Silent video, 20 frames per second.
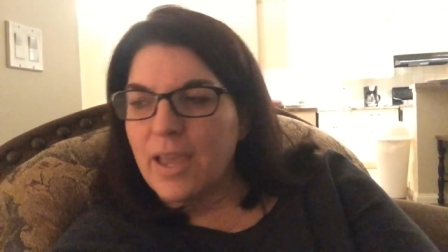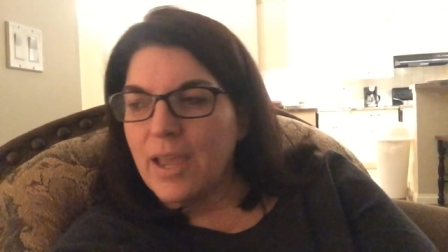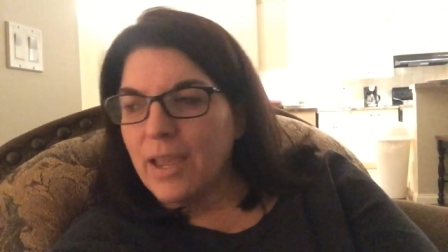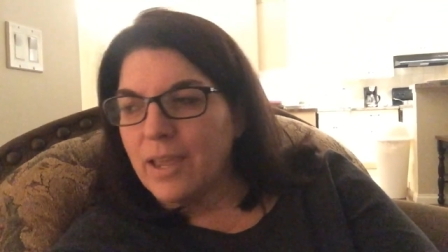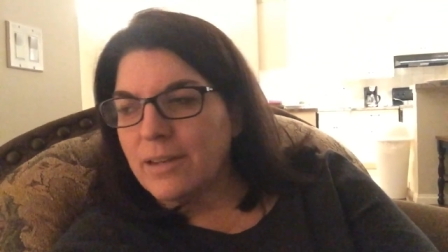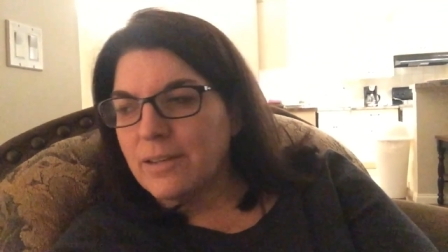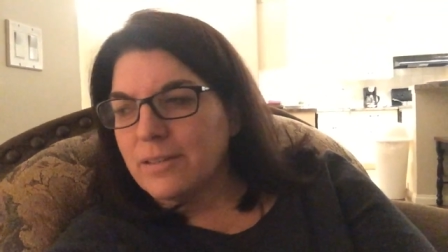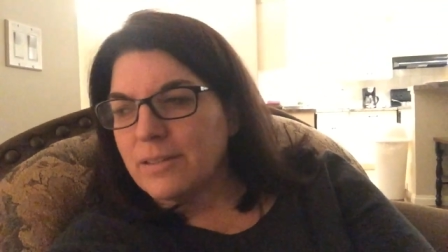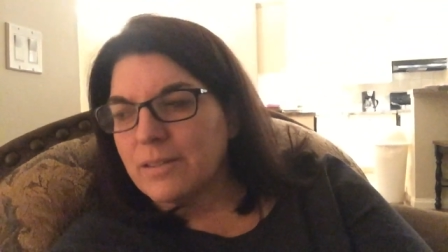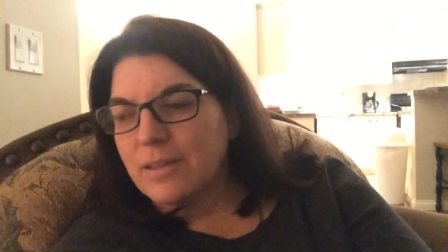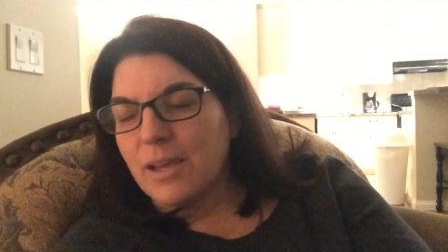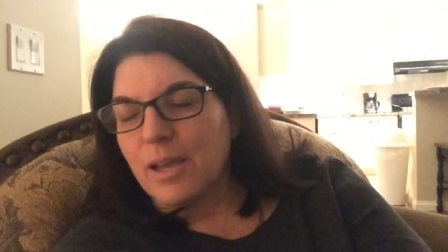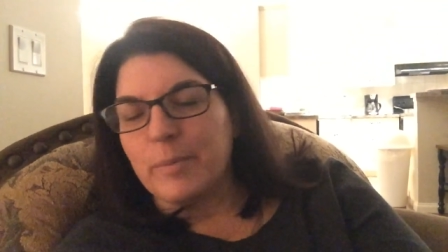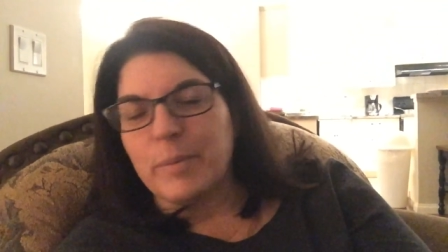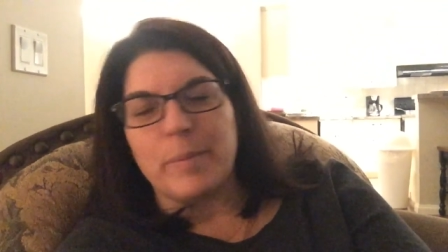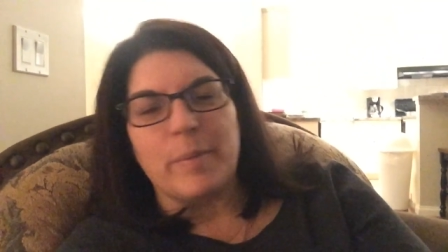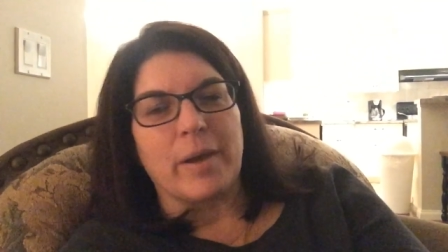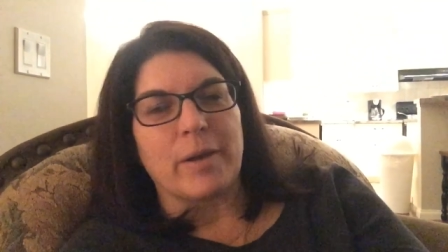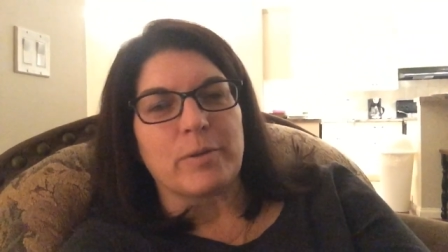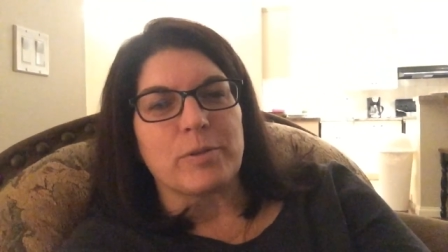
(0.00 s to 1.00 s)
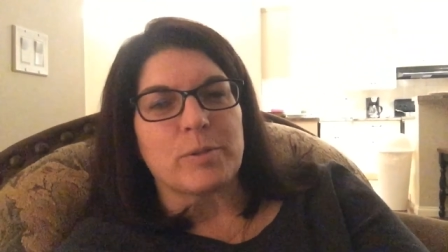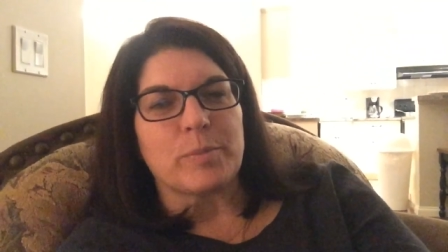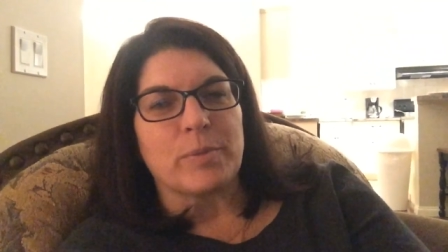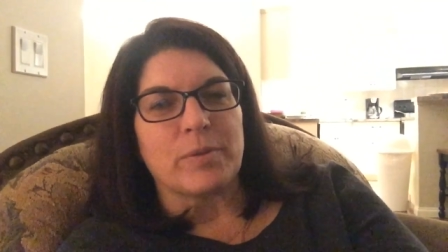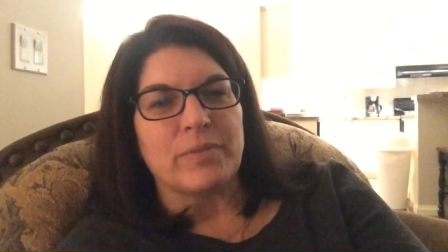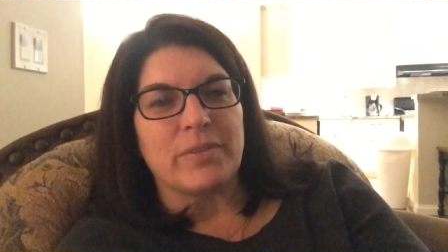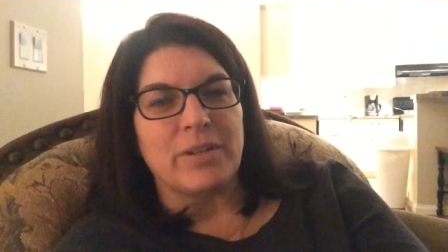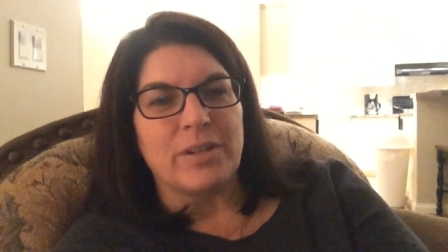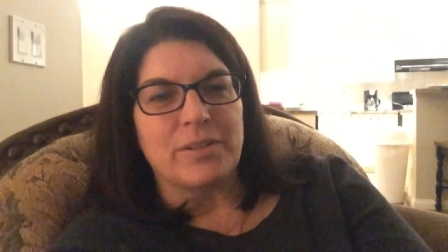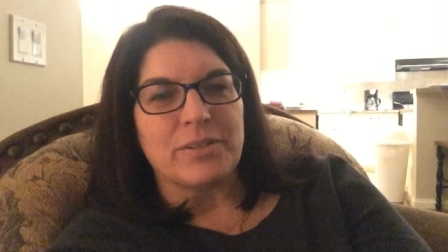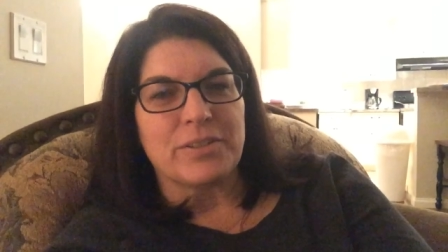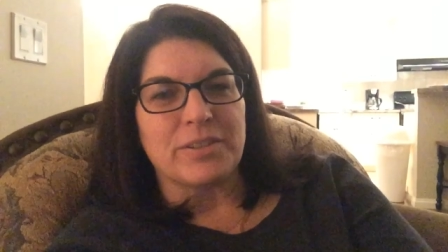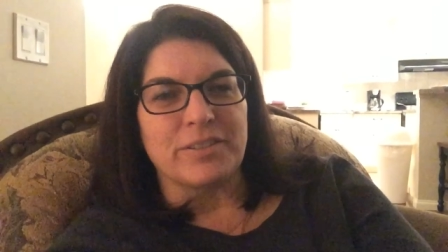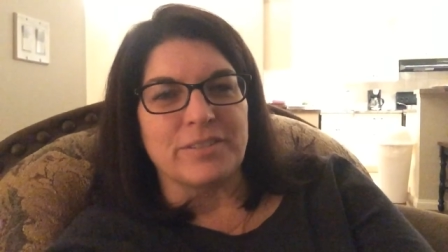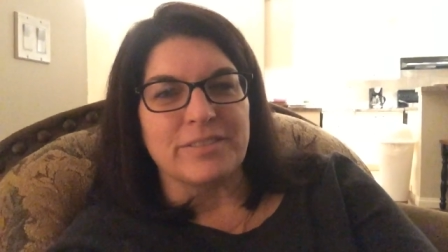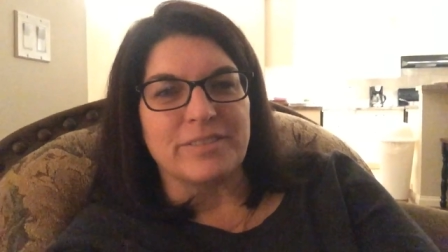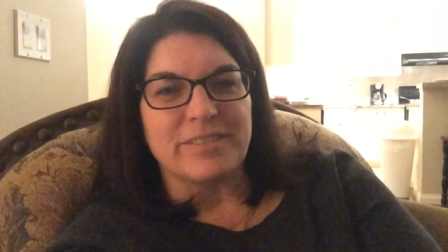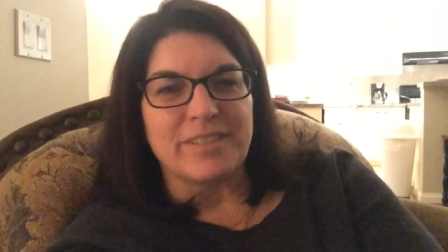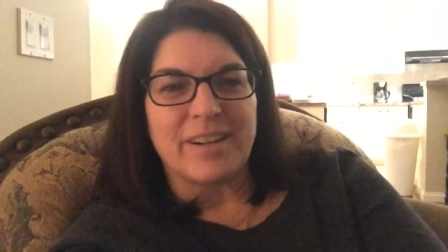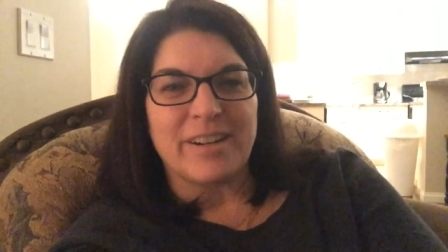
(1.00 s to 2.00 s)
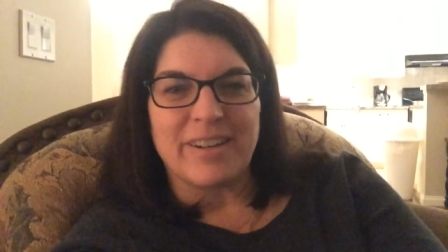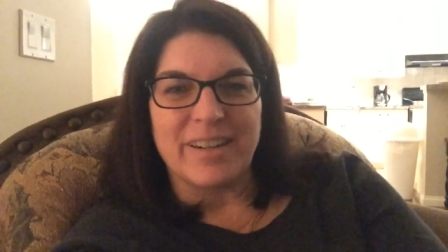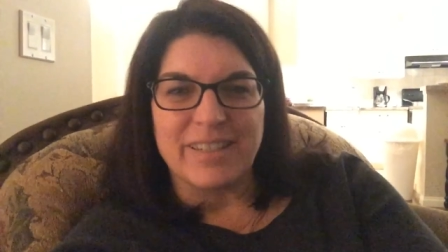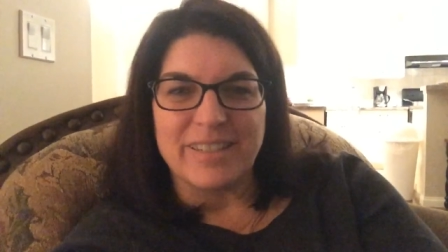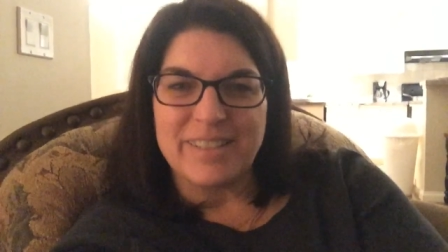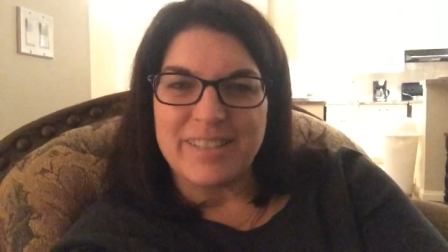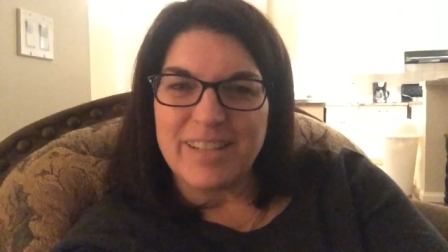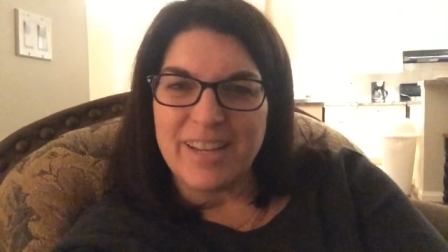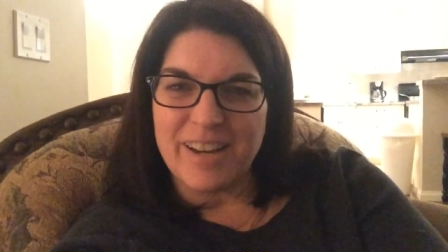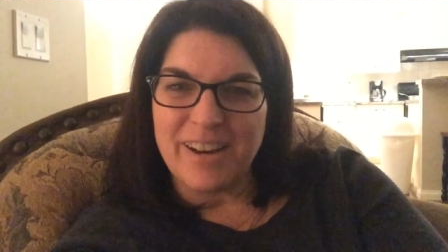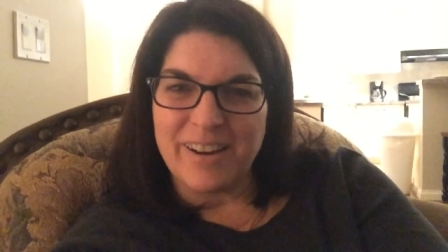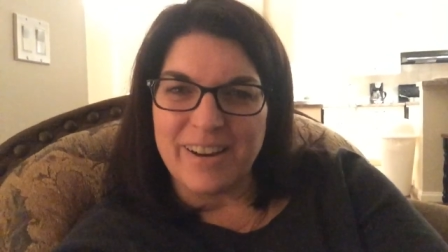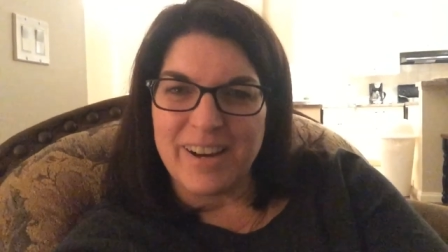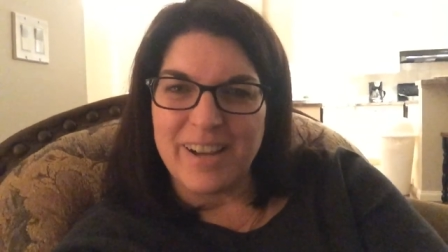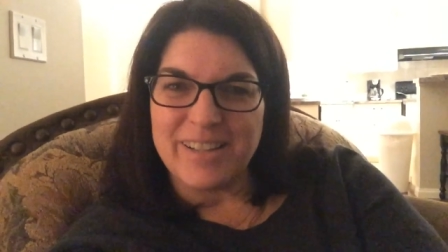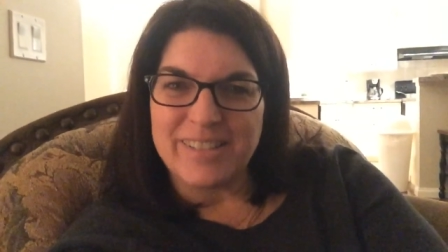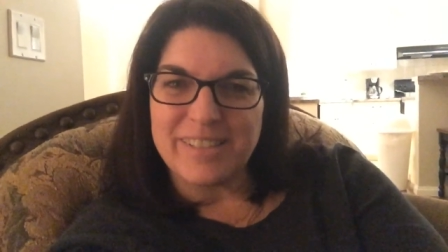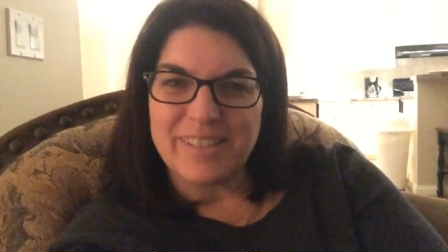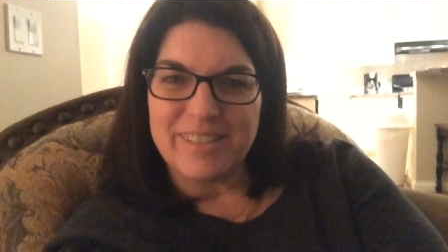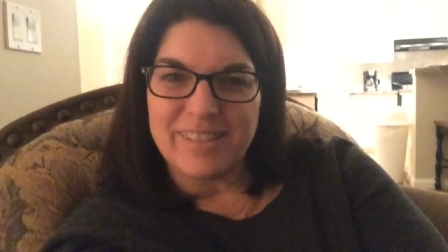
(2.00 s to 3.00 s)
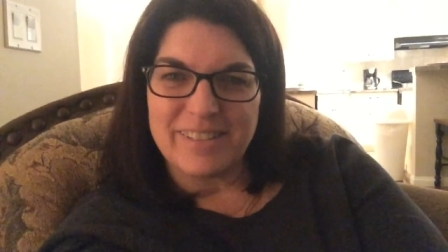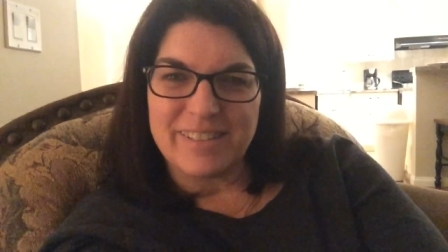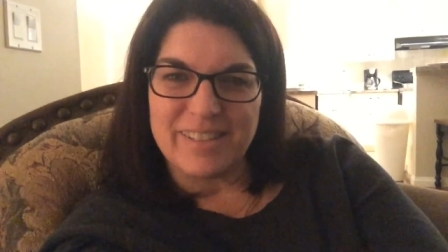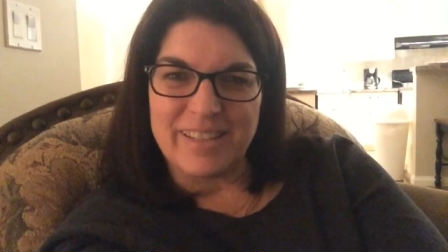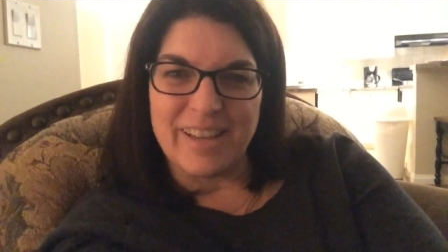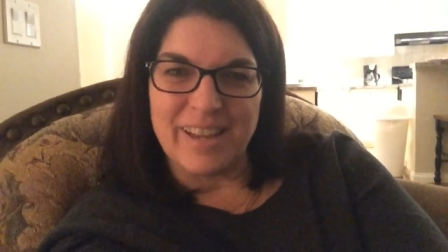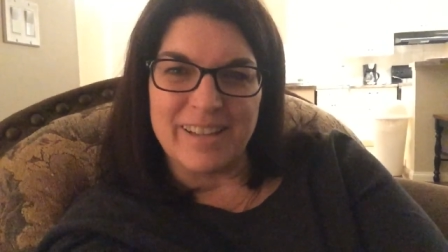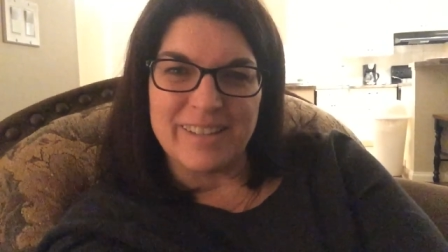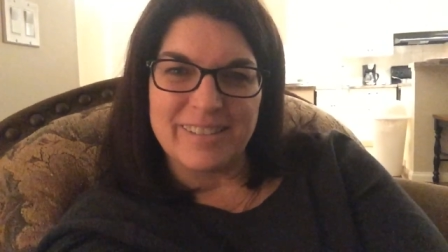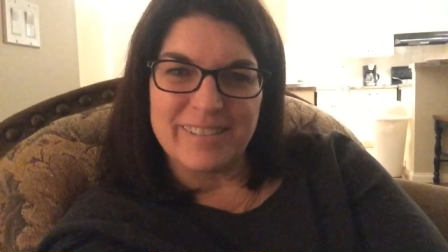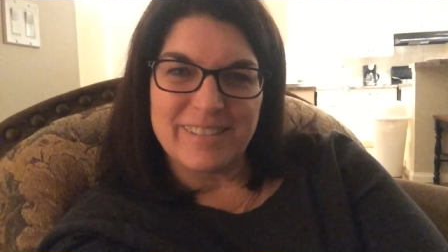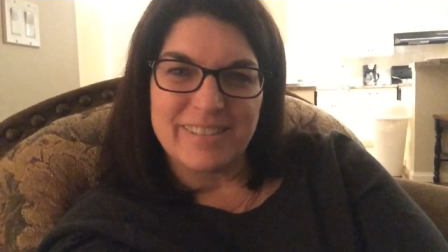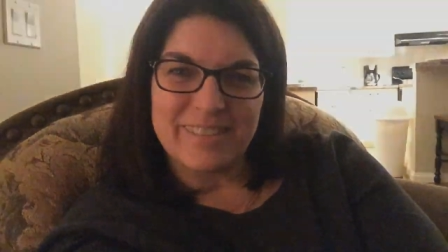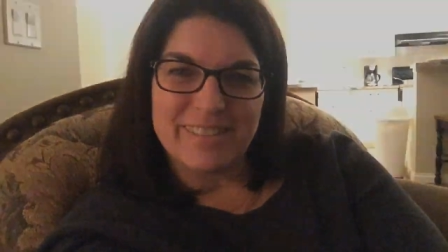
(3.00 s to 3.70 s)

and I'll be back with some more videos soon. All right, take care, guys. See ya.